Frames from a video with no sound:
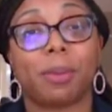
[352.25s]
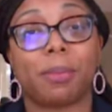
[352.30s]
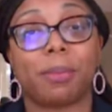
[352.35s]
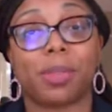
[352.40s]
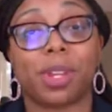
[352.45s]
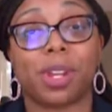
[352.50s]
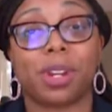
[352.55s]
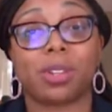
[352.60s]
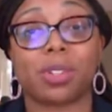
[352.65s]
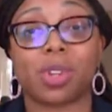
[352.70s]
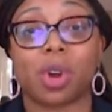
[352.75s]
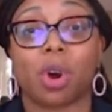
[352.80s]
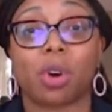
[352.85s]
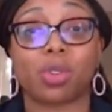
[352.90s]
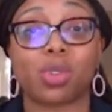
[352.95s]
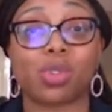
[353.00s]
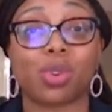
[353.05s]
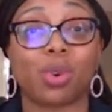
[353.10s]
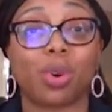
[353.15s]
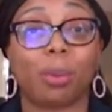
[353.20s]
There's
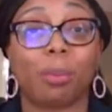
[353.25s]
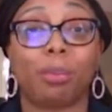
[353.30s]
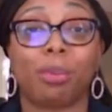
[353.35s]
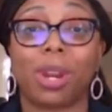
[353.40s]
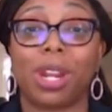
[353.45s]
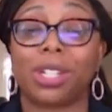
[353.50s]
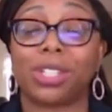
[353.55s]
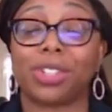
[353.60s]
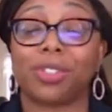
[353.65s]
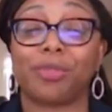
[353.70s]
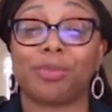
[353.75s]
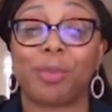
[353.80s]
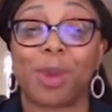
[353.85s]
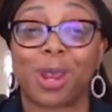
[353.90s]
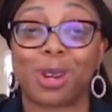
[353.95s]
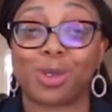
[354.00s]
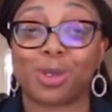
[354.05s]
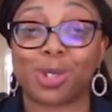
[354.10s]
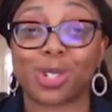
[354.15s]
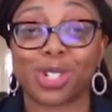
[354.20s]
also a branch of
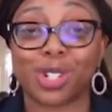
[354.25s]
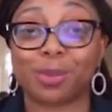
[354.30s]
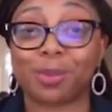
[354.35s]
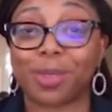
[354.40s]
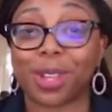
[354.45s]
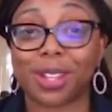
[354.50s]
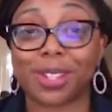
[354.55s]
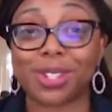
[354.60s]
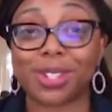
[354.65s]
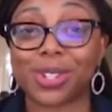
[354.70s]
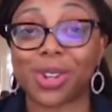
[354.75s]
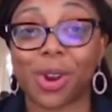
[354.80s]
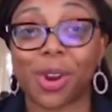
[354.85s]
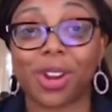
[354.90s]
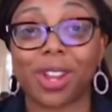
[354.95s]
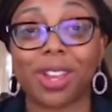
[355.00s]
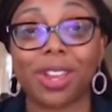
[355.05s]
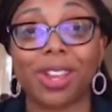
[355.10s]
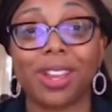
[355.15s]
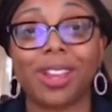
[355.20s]
mentorship that's
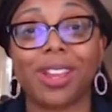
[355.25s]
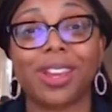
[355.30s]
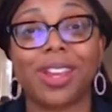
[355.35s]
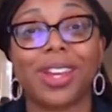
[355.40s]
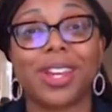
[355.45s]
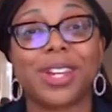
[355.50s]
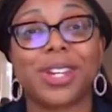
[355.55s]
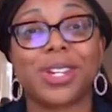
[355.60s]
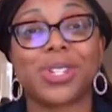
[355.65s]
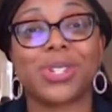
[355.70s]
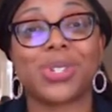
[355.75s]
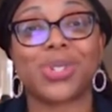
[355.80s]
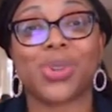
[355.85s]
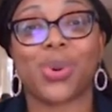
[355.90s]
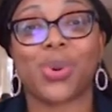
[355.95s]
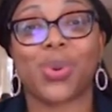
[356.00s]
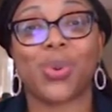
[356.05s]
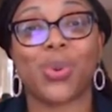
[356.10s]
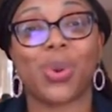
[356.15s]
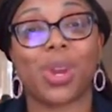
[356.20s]
starting.
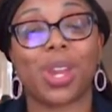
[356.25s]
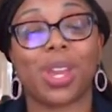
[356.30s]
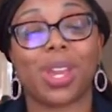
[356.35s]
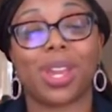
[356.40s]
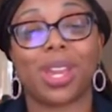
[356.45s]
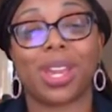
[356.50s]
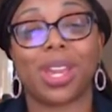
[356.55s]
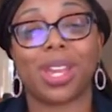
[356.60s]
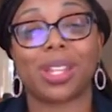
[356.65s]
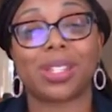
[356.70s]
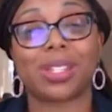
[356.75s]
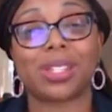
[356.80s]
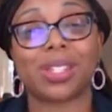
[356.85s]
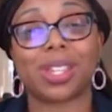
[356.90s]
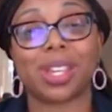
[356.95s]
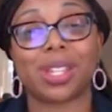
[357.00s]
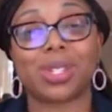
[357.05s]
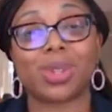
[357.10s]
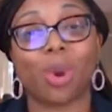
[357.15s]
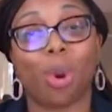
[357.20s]
So
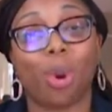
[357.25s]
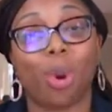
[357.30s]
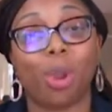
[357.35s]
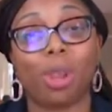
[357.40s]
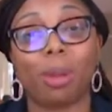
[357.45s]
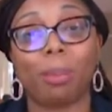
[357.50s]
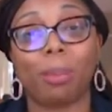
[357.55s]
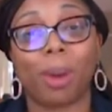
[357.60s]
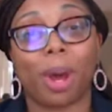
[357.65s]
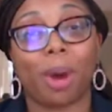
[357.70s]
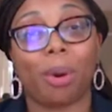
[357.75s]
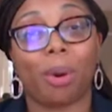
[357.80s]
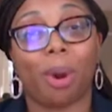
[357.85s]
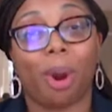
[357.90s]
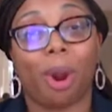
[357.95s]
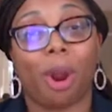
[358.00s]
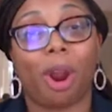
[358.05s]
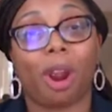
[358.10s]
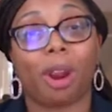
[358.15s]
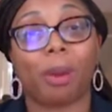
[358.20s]
it's all about
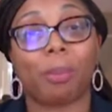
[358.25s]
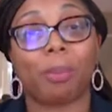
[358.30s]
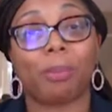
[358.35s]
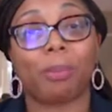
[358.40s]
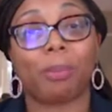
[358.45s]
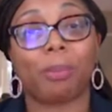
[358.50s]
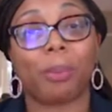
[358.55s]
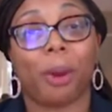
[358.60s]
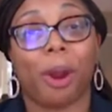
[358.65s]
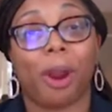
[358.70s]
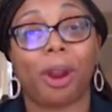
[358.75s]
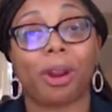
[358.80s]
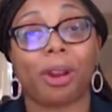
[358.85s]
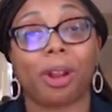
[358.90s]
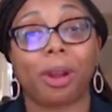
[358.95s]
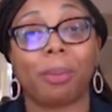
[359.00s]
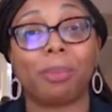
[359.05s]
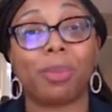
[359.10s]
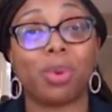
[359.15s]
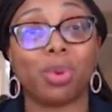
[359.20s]
our
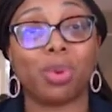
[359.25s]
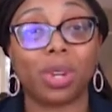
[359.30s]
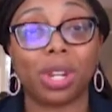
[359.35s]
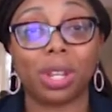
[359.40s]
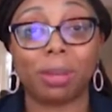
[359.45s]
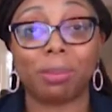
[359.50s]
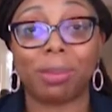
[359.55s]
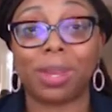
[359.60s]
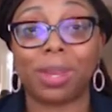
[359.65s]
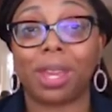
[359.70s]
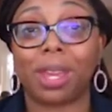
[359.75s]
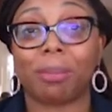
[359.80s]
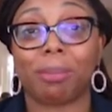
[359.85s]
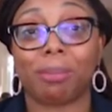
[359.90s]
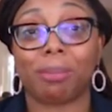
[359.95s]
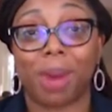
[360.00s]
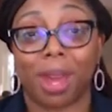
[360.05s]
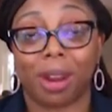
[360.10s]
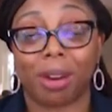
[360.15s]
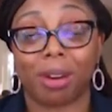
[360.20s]
community being
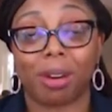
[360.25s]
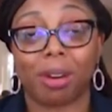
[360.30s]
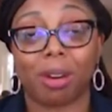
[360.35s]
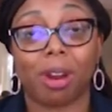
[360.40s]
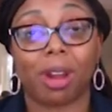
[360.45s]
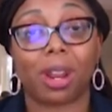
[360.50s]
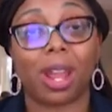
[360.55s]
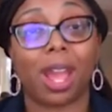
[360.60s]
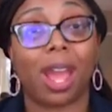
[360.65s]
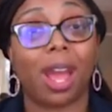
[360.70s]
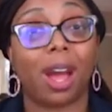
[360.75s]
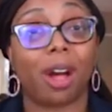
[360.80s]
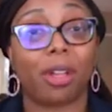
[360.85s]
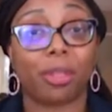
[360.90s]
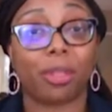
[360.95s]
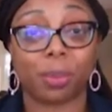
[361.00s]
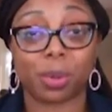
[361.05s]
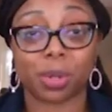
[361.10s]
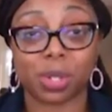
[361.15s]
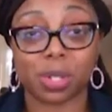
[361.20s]
better on a
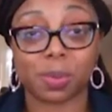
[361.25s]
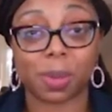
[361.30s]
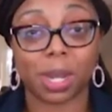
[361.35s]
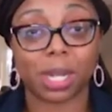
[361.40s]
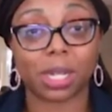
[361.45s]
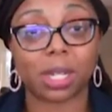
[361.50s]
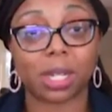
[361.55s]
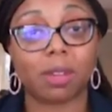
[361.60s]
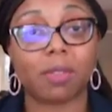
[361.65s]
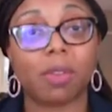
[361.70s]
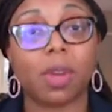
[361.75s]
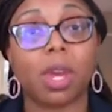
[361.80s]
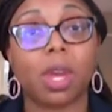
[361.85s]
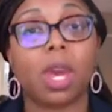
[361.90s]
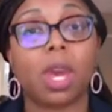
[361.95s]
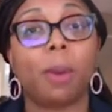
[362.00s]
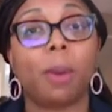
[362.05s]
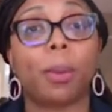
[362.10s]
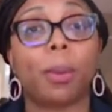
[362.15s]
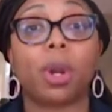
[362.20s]
health perspective,
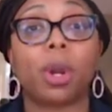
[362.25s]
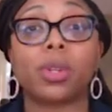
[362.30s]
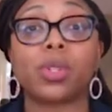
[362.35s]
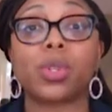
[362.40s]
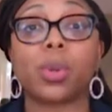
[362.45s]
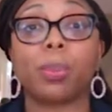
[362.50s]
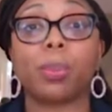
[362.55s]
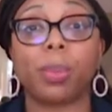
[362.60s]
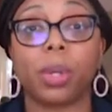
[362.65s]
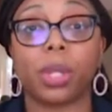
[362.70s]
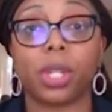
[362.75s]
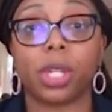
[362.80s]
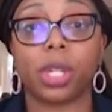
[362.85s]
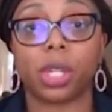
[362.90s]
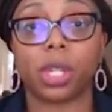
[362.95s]
but also building